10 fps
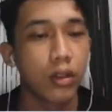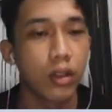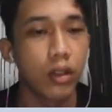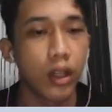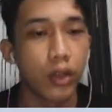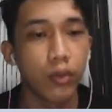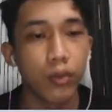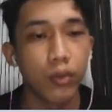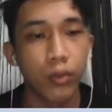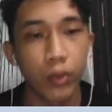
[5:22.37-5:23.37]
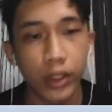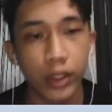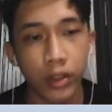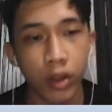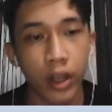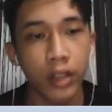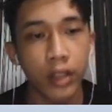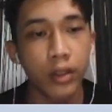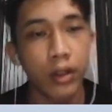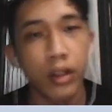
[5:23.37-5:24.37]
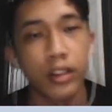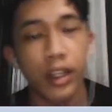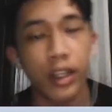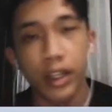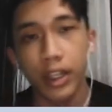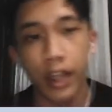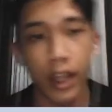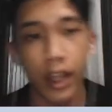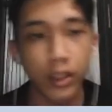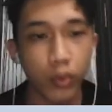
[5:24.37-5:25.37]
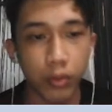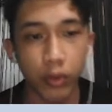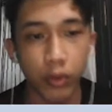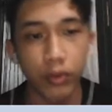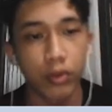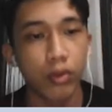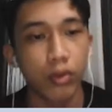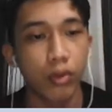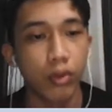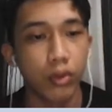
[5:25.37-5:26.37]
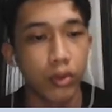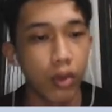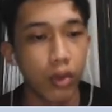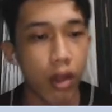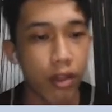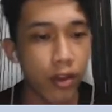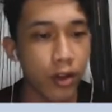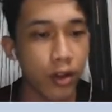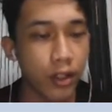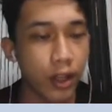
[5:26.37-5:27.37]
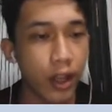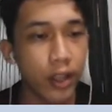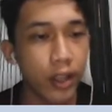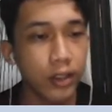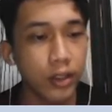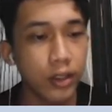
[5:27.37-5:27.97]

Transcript: And we isolate the second index, we move to third index.